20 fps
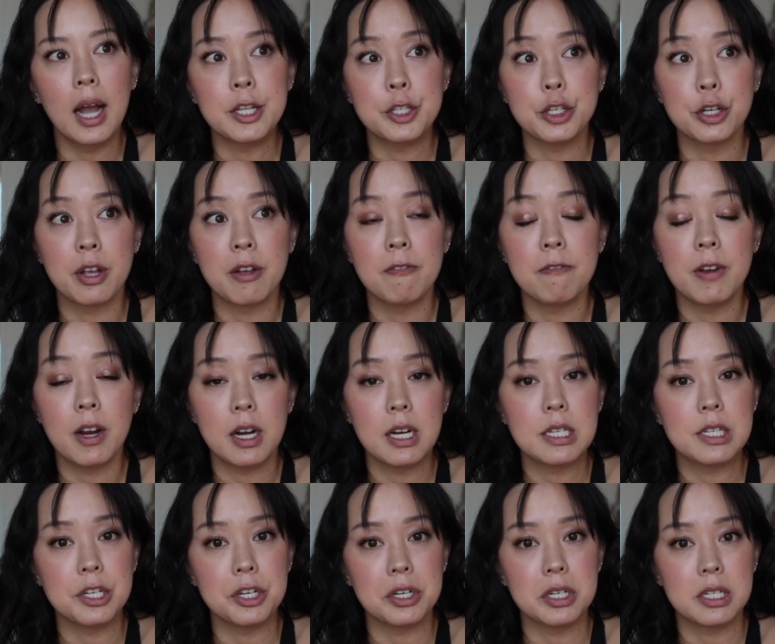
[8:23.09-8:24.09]
I took it
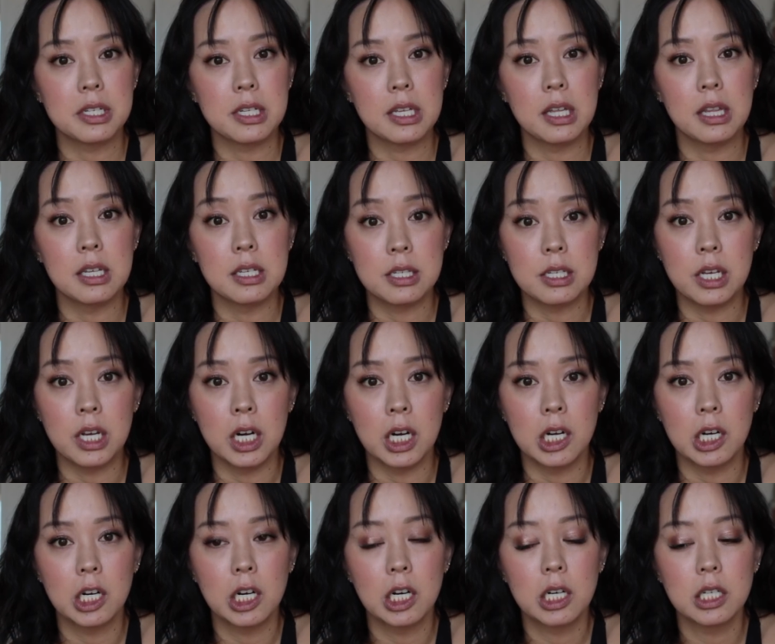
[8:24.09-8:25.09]
very seriously this
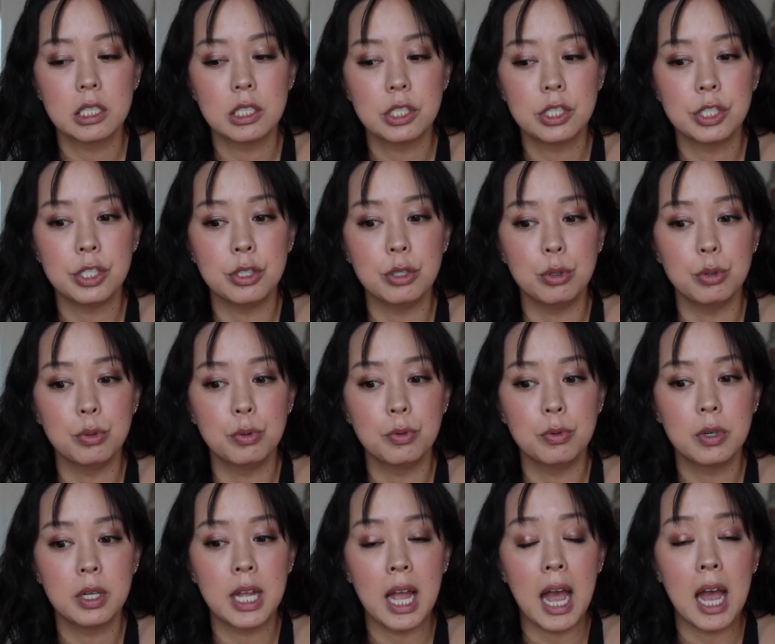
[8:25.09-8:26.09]
year
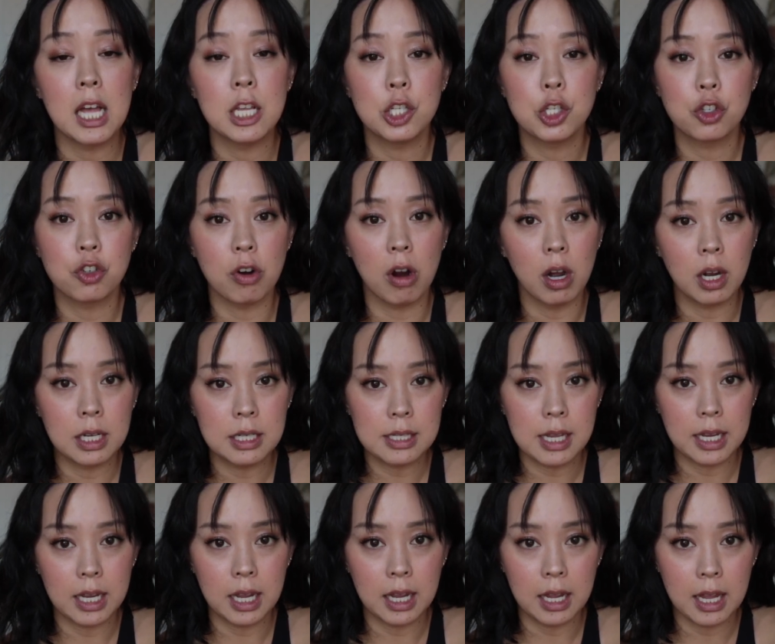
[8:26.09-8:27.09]
to get as strong as
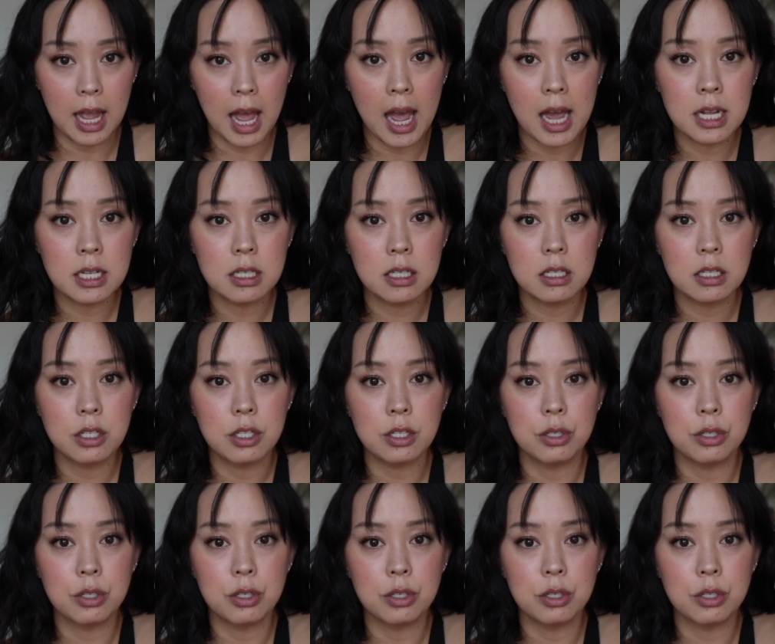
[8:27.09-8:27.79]
I can get,